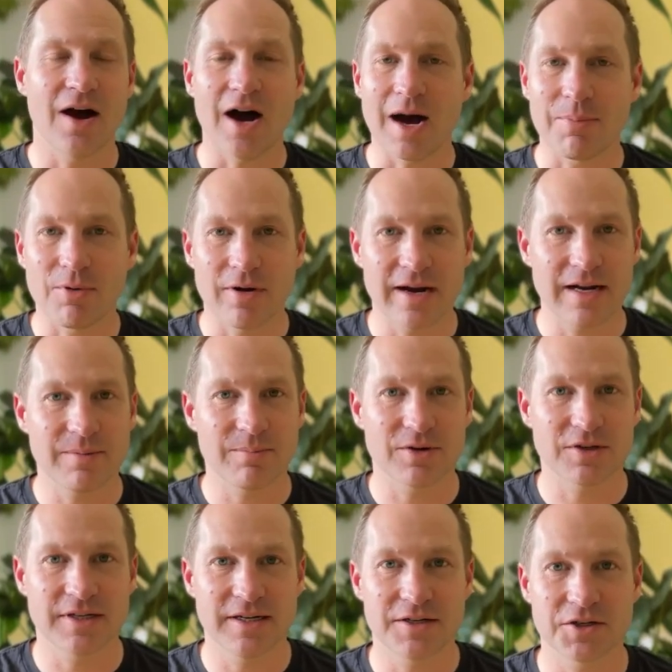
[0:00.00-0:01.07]
Operating
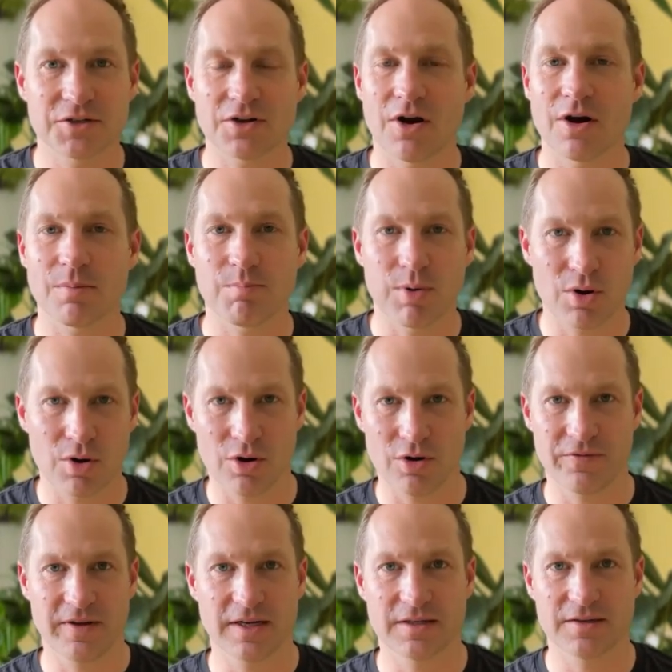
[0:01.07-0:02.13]
procedures are
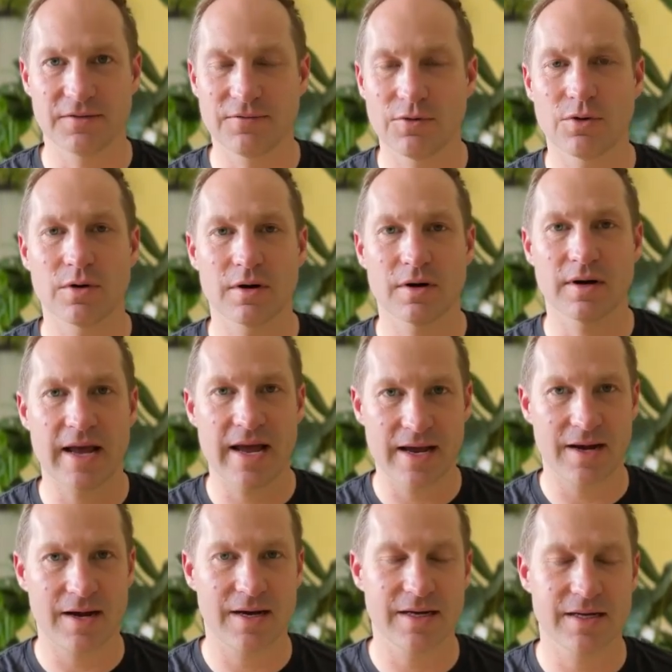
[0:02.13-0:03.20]
perfect for
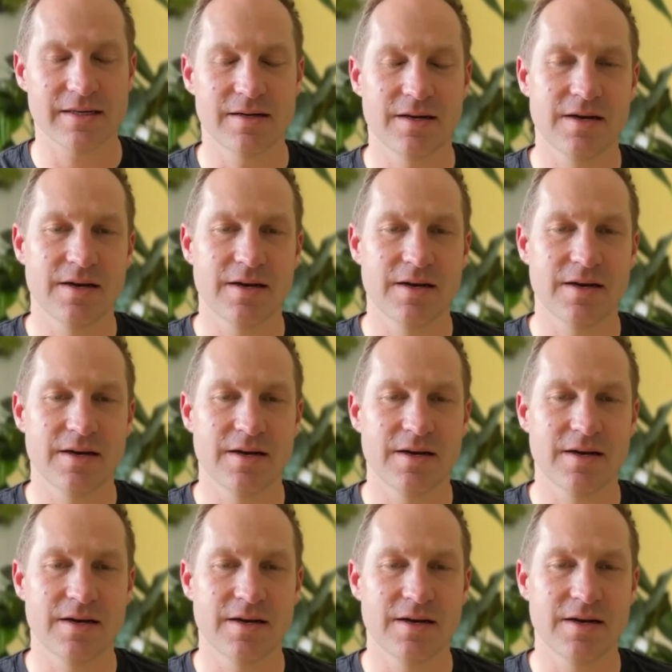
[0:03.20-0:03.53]
AI.